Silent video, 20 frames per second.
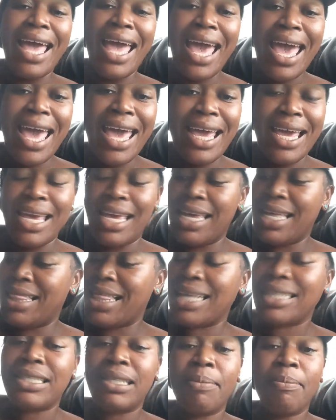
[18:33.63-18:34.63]
hey,
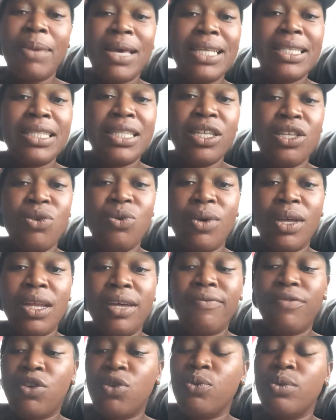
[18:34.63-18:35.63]
that's the best thing you could
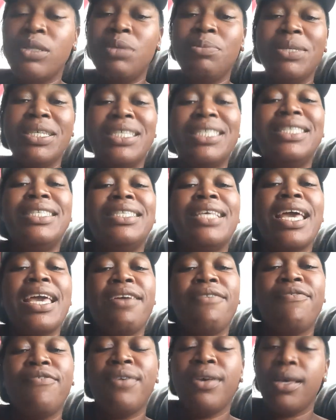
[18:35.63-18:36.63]
ever do is be
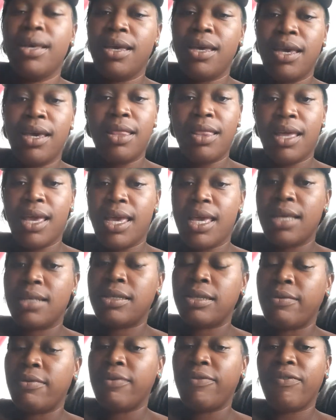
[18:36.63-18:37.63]
safe in the
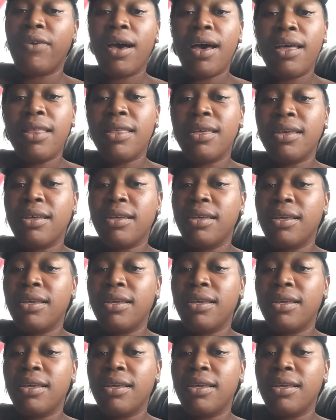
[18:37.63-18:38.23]
hands of the Father.